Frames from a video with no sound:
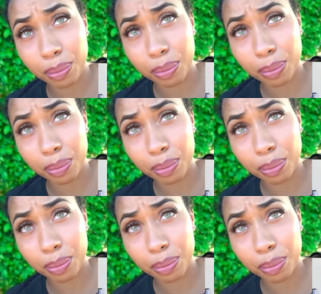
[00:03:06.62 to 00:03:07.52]

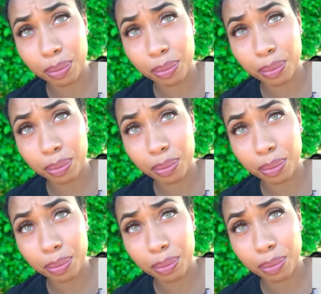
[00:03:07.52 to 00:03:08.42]

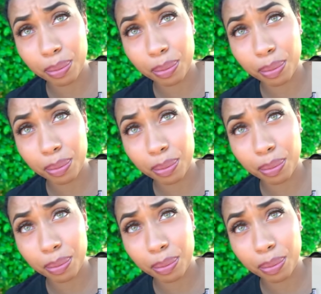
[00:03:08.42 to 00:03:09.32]

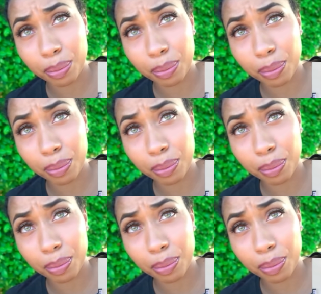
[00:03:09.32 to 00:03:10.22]

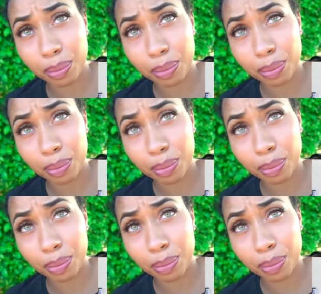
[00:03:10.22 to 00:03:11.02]
No words are spoken by the person on screen.